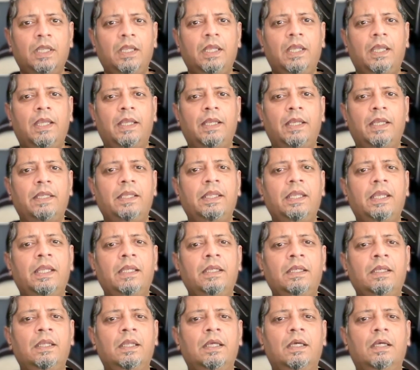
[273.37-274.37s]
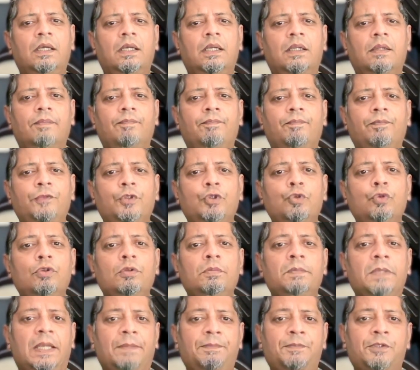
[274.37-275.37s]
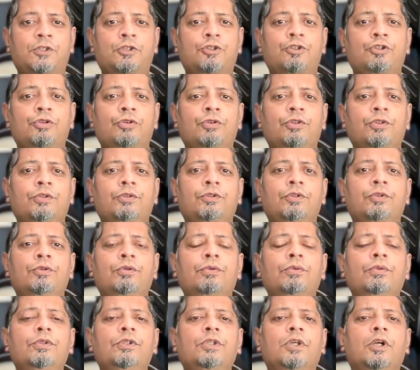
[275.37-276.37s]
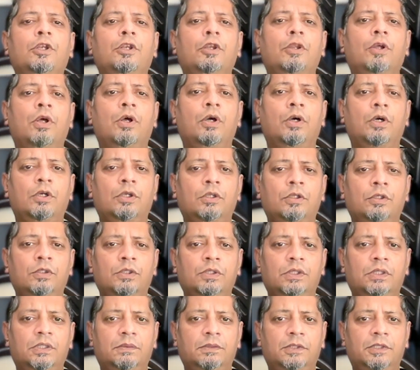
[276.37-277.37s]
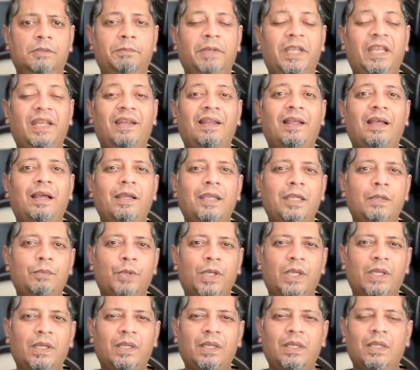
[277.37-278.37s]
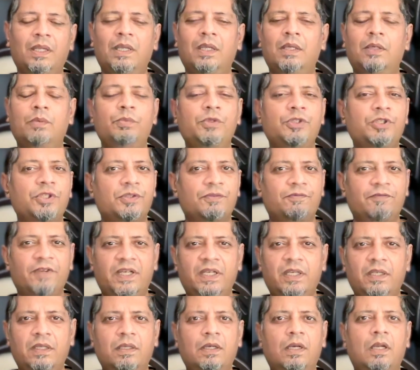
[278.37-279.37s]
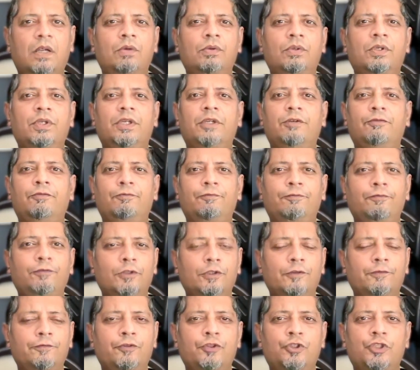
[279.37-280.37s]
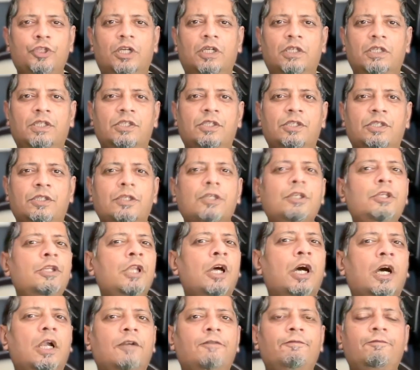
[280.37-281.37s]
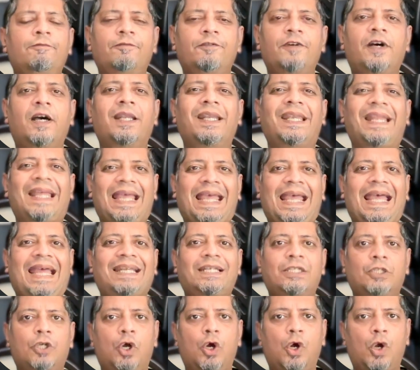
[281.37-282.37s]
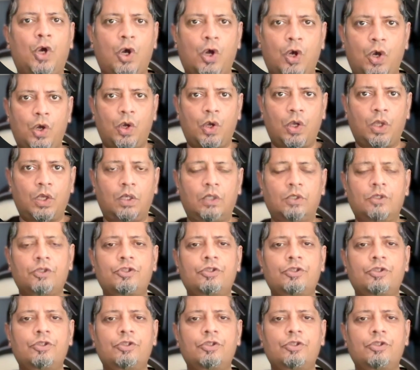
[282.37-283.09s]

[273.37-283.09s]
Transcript: And again, Google Maps is showing you the route along the main highway, which is very crowded, full of trucks, not fun at all.